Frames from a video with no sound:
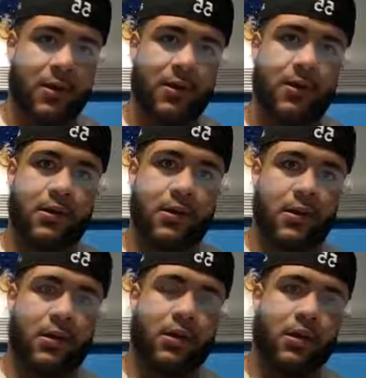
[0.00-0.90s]

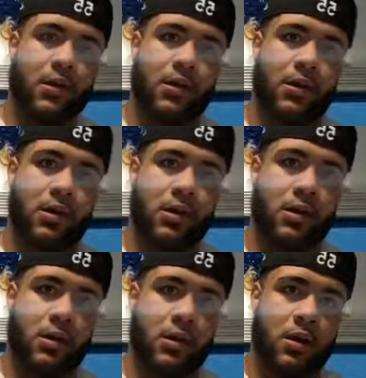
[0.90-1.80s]

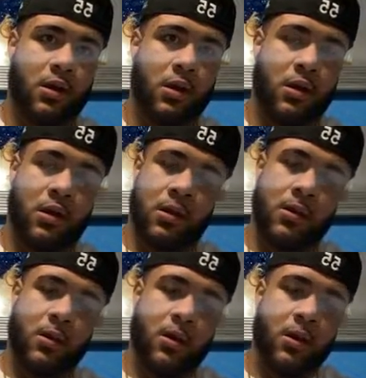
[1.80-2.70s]

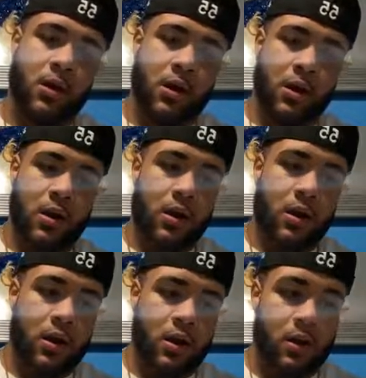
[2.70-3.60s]

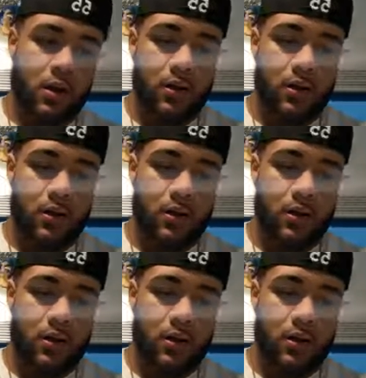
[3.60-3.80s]
[no speech]